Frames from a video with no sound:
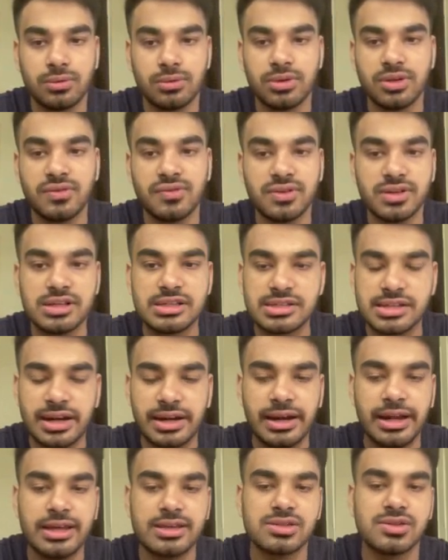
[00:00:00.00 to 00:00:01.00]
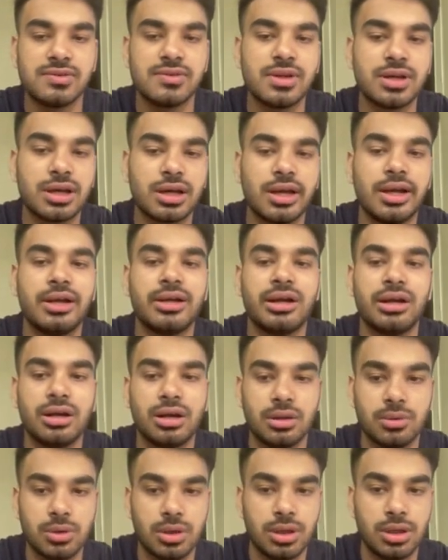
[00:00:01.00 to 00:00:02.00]
the first index of the current
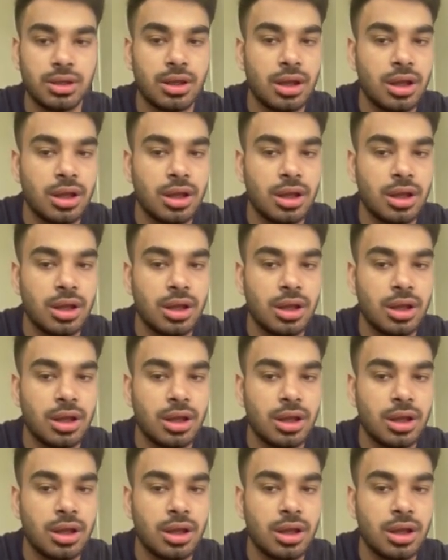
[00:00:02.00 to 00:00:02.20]
interval.